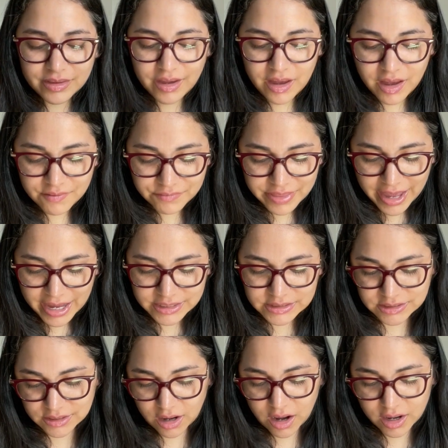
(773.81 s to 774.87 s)
of that
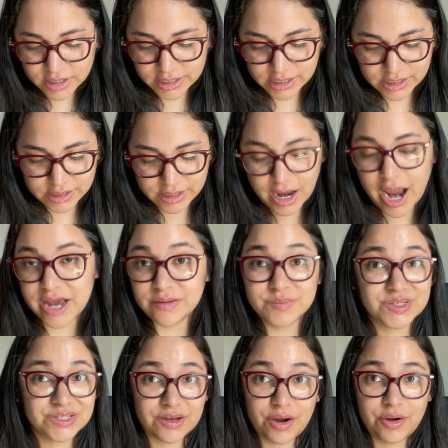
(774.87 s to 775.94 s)
sock, and I am
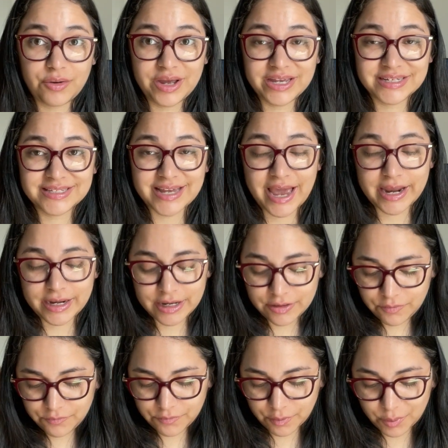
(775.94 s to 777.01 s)
so
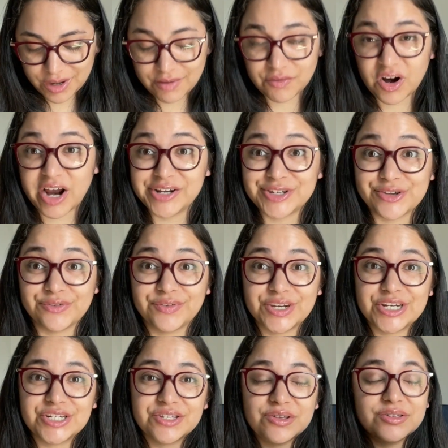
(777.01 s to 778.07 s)
excited for whenever I do
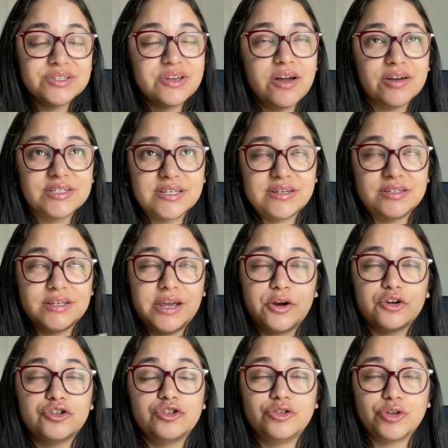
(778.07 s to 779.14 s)
finish those socks, because they
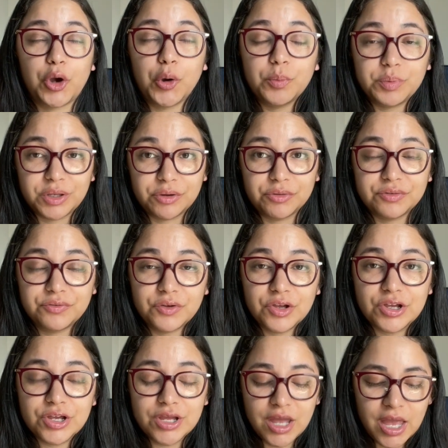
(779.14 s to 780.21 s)
are so
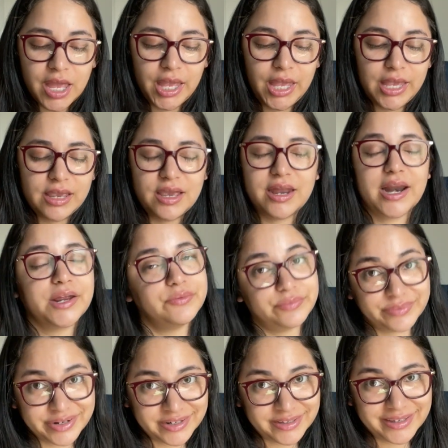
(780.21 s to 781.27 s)
beautiful and I
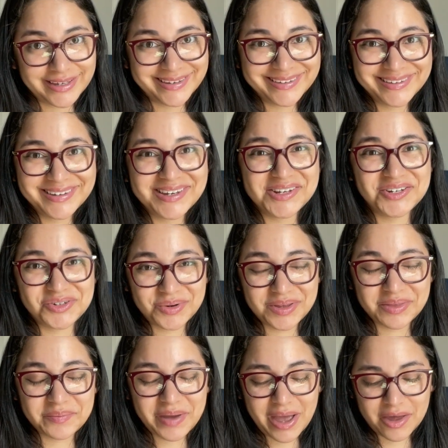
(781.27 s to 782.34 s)
really enjoyed
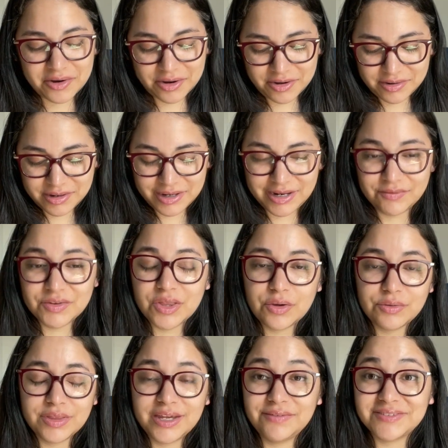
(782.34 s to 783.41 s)
the pattern. Even though
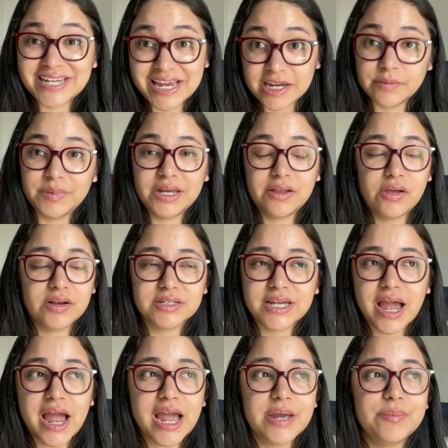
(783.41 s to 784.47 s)
they've taken me a long
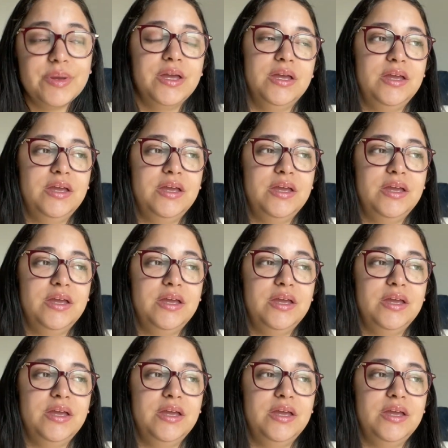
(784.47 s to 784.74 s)
time,